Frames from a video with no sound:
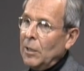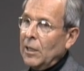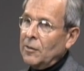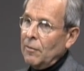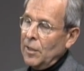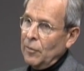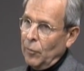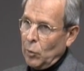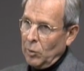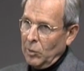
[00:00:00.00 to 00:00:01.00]
because of the
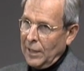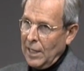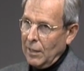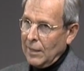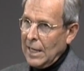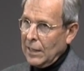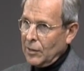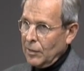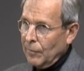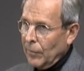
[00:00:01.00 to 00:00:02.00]
Affordable Care
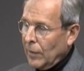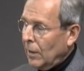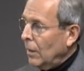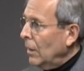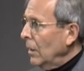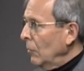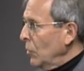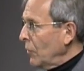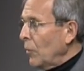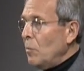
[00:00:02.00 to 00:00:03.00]
Act,
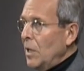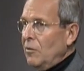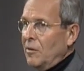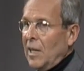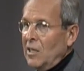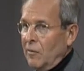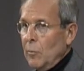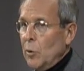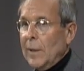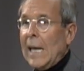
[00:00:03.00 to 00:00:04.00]
which forbids states
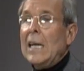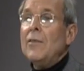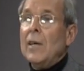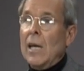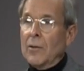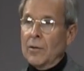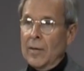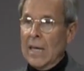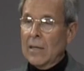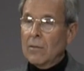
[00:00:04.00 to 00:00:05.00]
from doing anything other
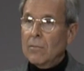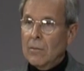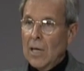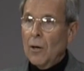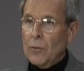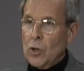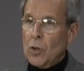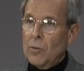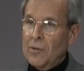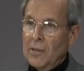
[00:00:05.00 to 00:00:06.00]
than health
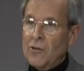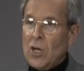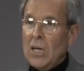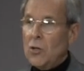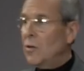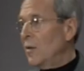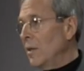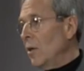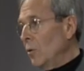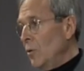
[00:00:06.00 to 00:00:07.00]
insurance exchanges
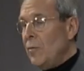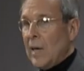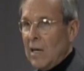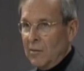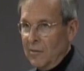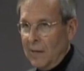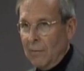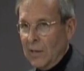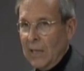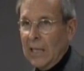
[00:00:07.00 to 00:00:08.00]
until
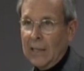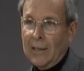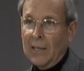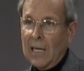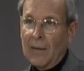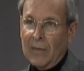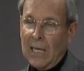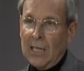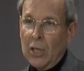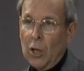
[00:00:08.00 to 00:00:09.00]
2017, and then you have
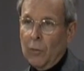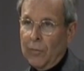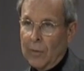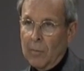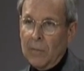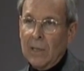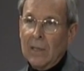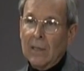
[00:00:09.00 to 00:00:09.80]
to get a note from